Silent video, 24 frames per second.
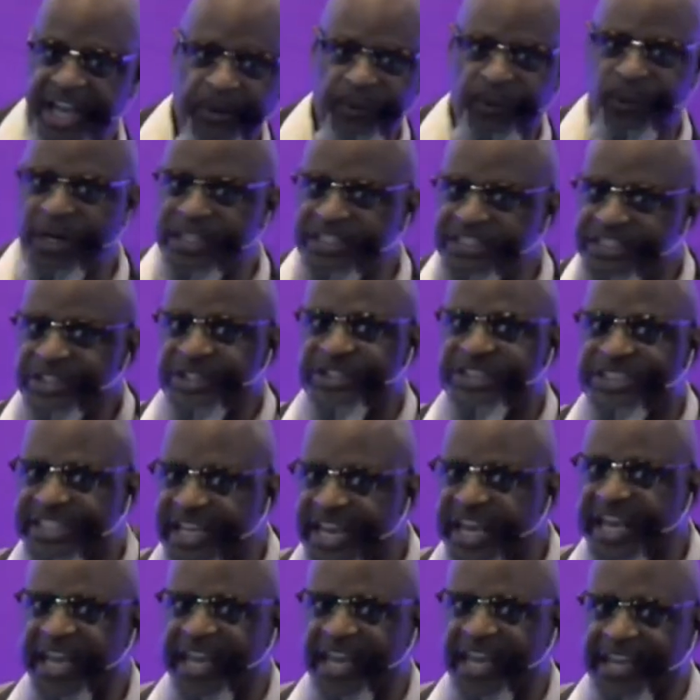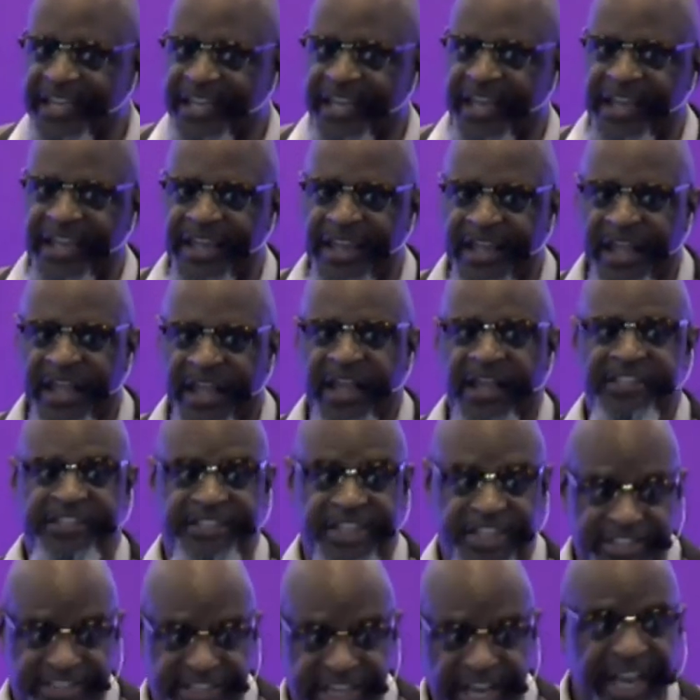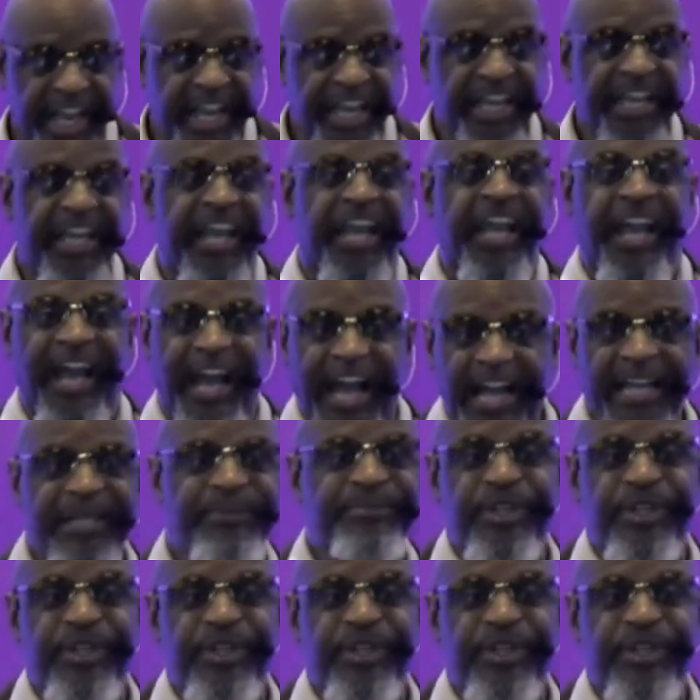what you're saying. Today, I'm